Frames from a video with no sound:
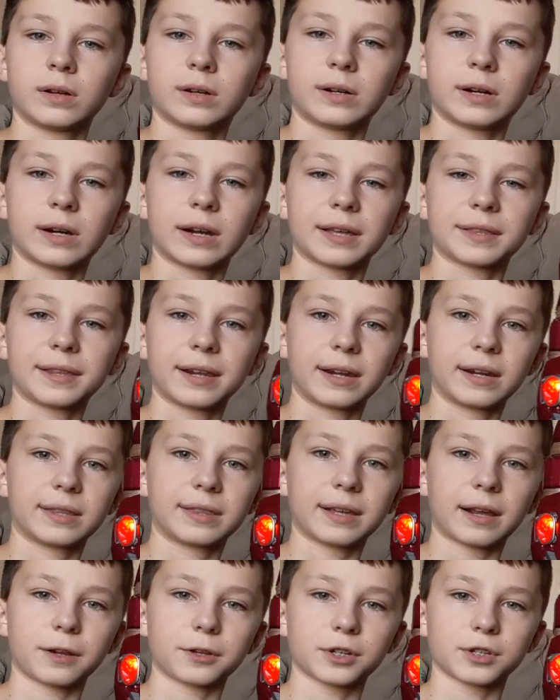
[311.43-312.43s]
And I think
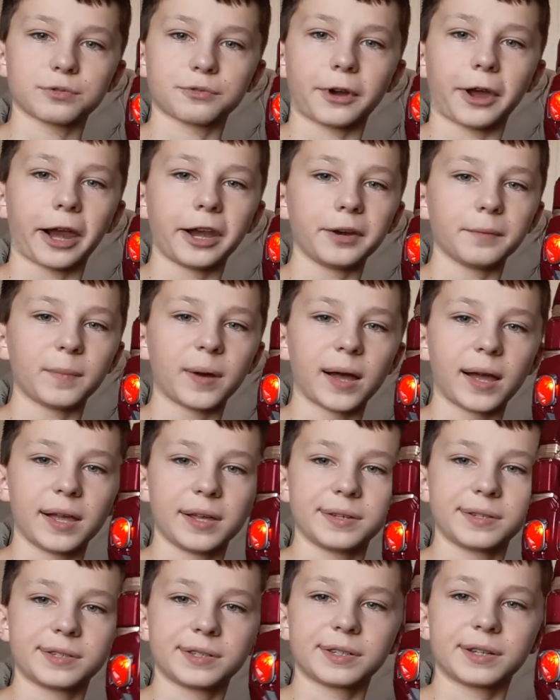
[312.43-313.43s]
they're just
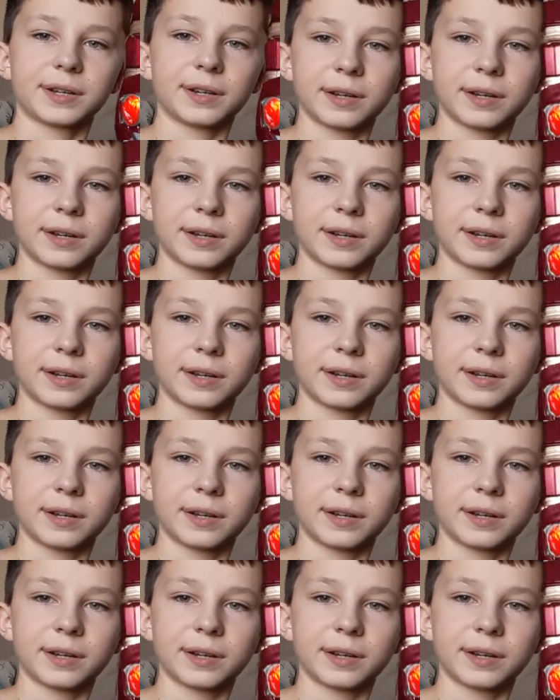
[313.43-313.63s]
randomized.